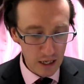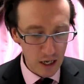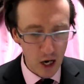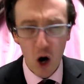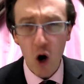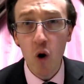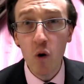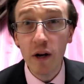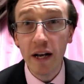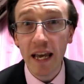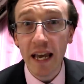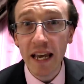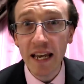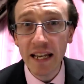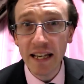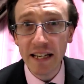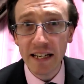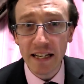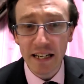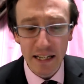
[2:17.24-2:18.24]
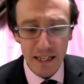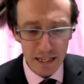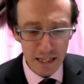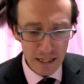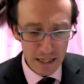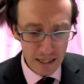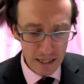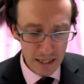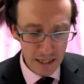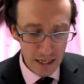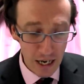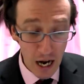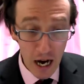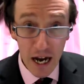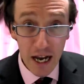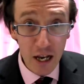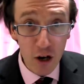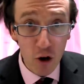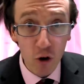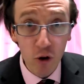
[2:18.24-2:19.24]
"O king,
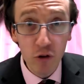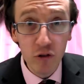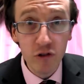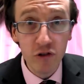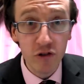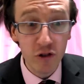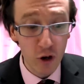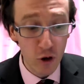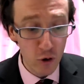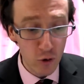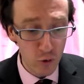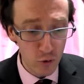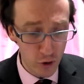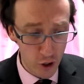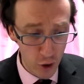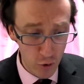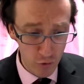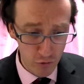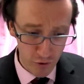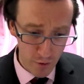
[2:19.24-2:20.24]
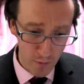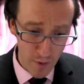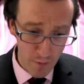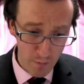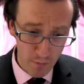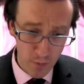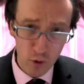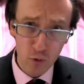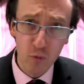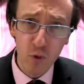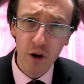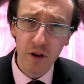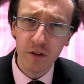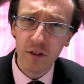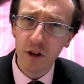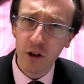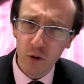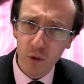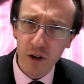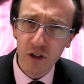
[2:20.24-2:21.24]
I also don't remember what
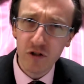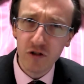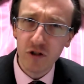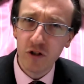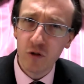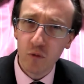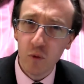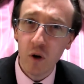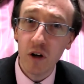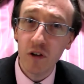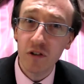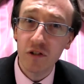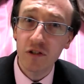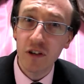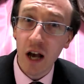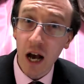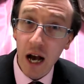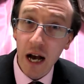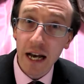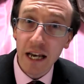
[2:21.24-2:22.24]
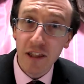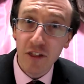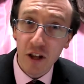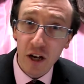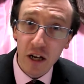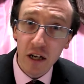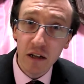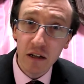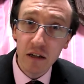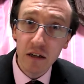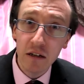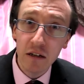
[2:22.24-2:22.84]
the question was either."